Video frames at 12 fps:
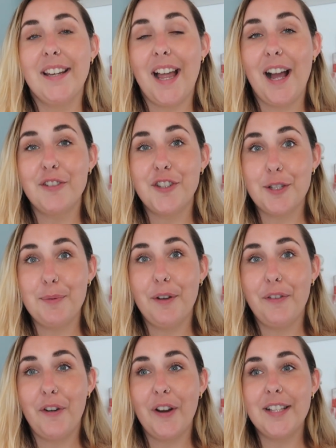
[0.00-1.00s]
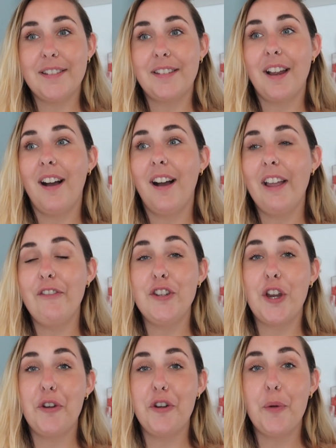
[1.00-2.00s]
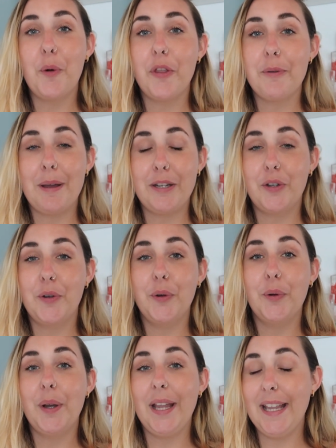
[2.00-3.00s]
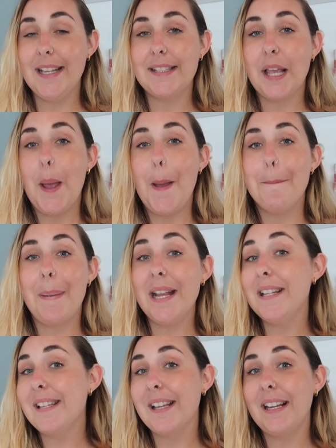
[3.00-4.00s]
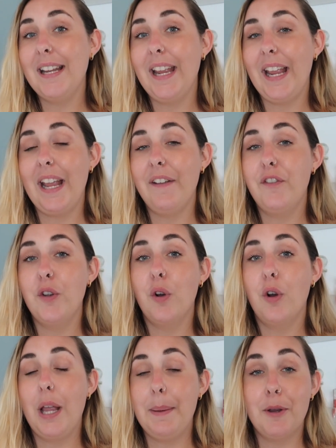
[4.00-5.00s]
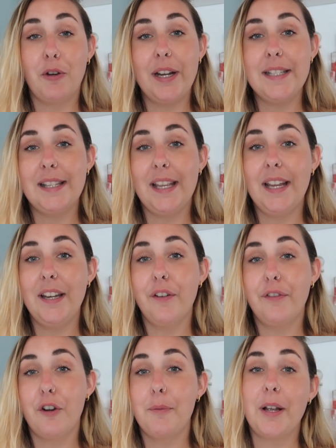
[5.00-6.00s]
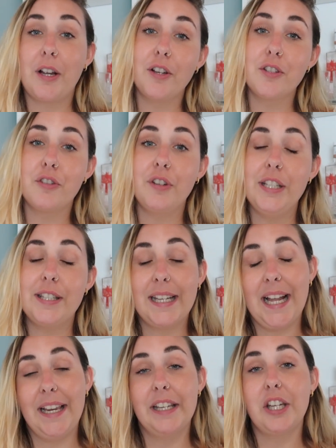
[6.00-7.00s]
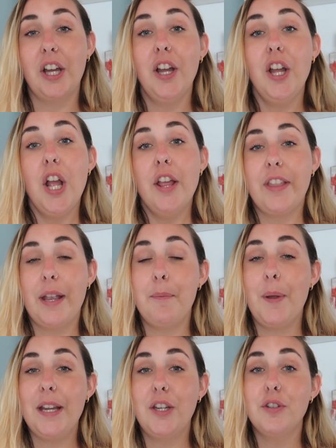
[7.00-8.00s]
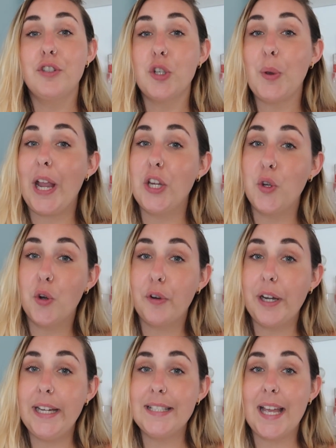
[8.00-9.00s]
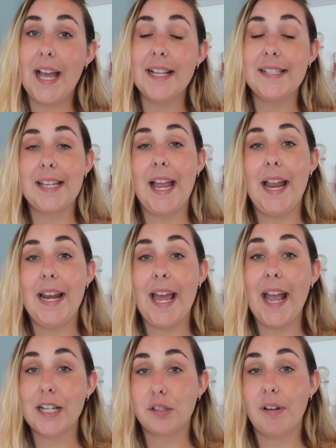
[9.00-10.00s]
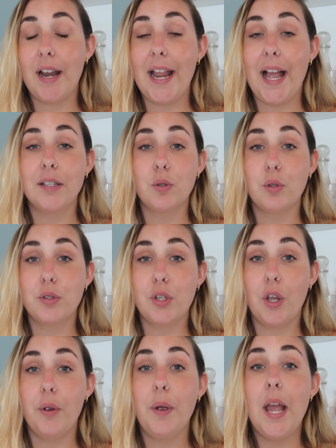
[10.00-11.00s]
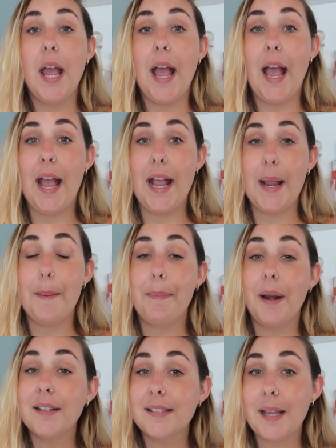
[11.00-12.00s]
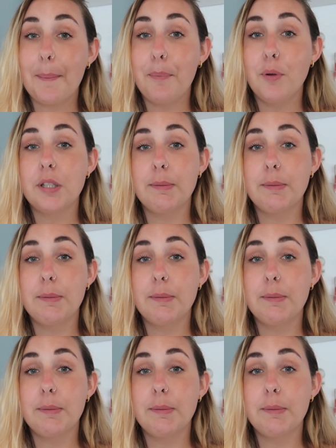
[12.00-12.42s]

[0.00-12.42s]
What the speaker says: Now, just before I start, if you don't know what the medical is, basically, if you're immigrating from a country to Canada, they make you do a urine test, an x-ray, and also a blood sample